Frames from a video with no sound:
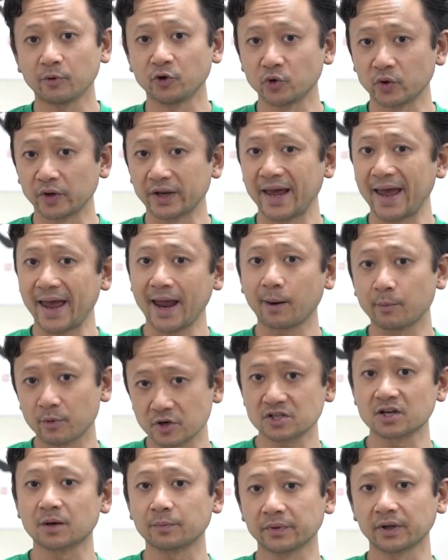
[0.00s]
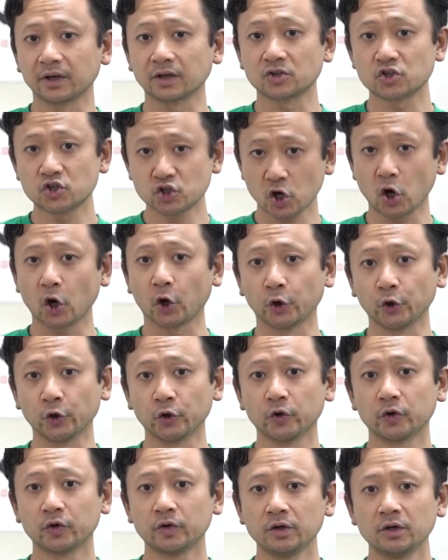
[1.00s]
You can hammer something. Cheu.
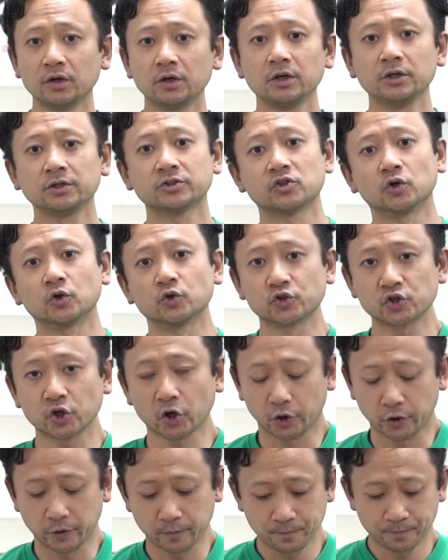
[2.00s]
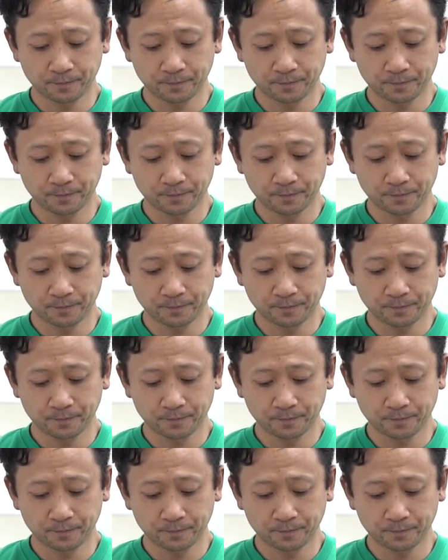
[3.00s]
Chung Cheu.